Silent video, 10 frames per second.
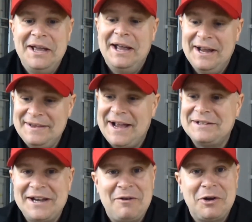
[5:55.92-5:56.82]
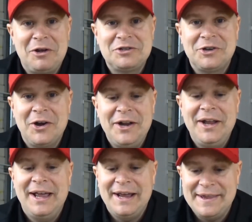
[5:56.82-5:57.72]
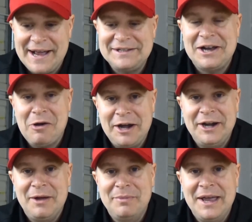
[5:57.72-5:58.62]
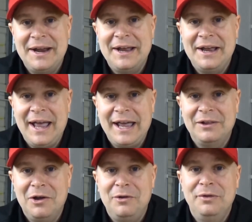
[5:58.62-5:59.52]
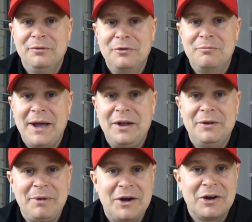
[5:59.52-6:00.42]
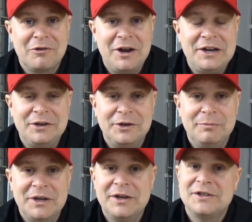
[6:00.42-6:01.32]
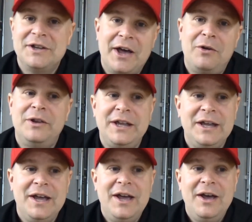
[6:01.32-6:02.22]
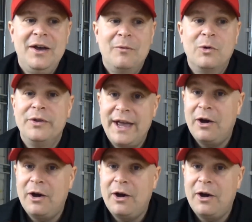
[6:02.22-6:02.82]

And that's how it all started, and that's how I ended up getting a loan through Mountain America Credit Union, because not only were they